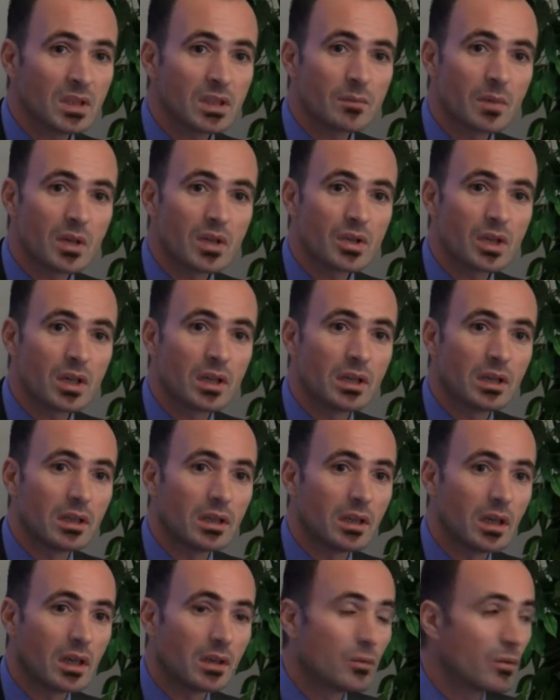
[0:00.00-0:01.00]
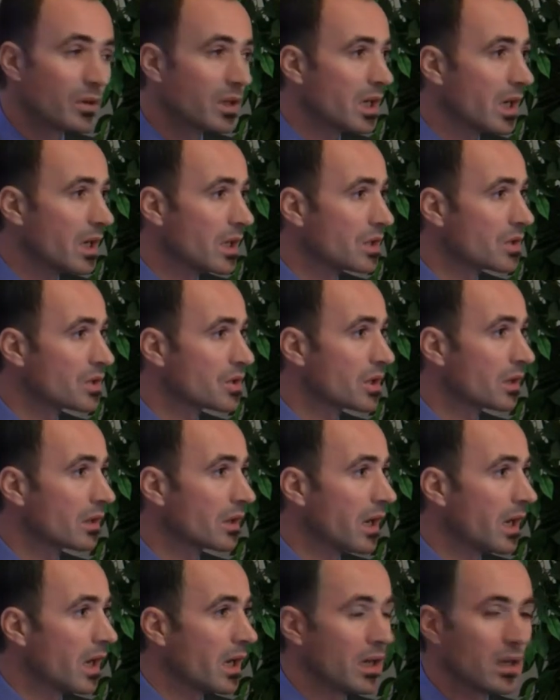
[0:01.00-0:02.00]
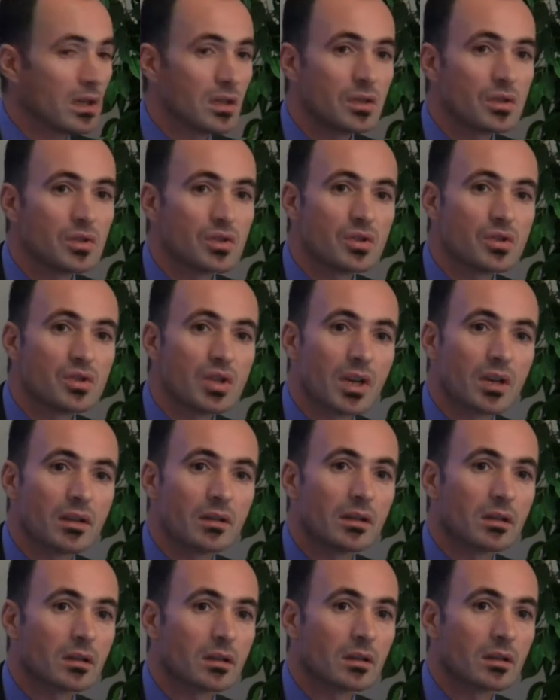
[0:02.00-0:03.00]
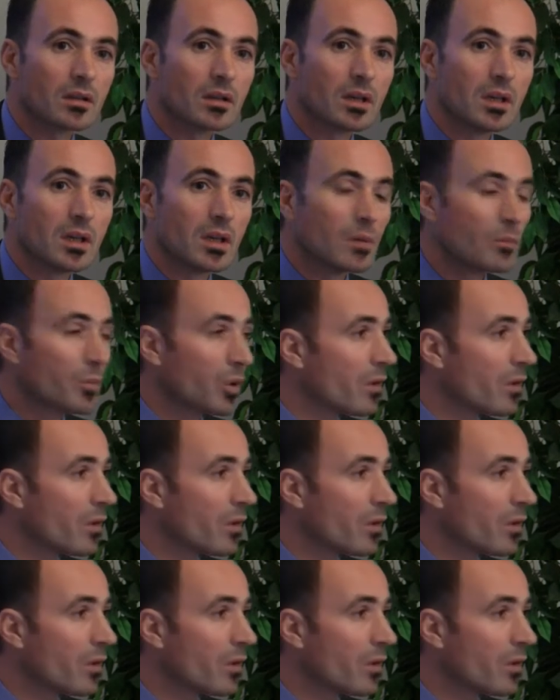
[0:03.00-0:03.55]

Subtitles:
especially education, age, gender,